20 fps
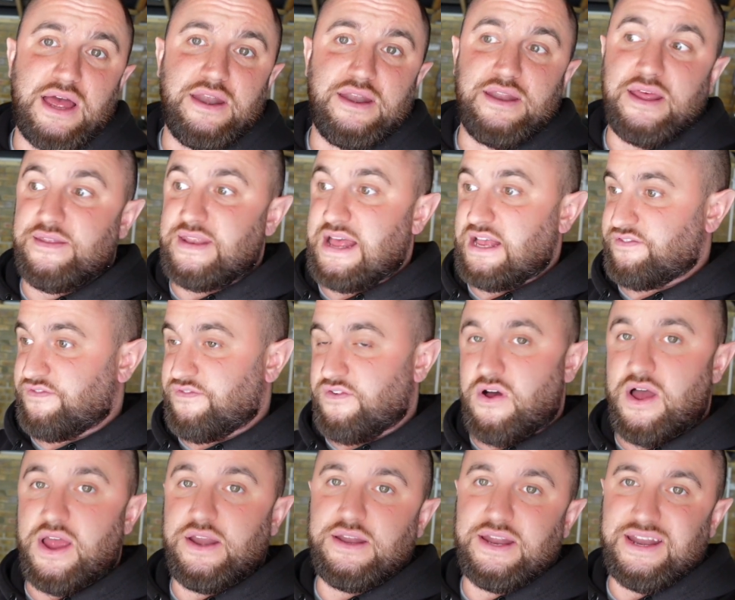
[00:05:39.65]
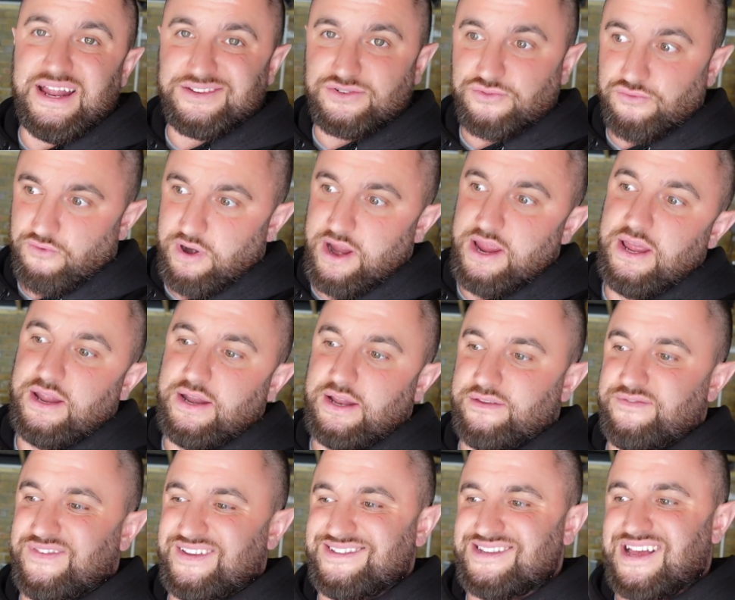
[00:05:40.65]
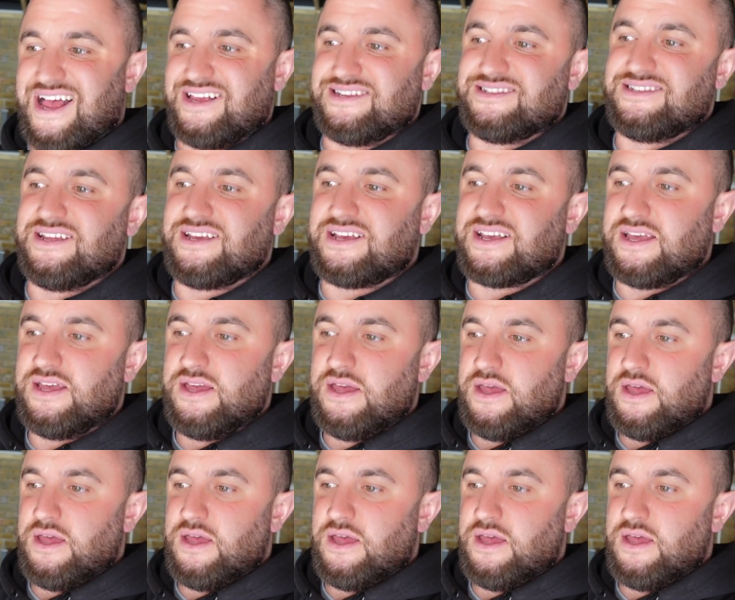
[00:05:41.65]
and that's fine, and that's great, and that's fantastic.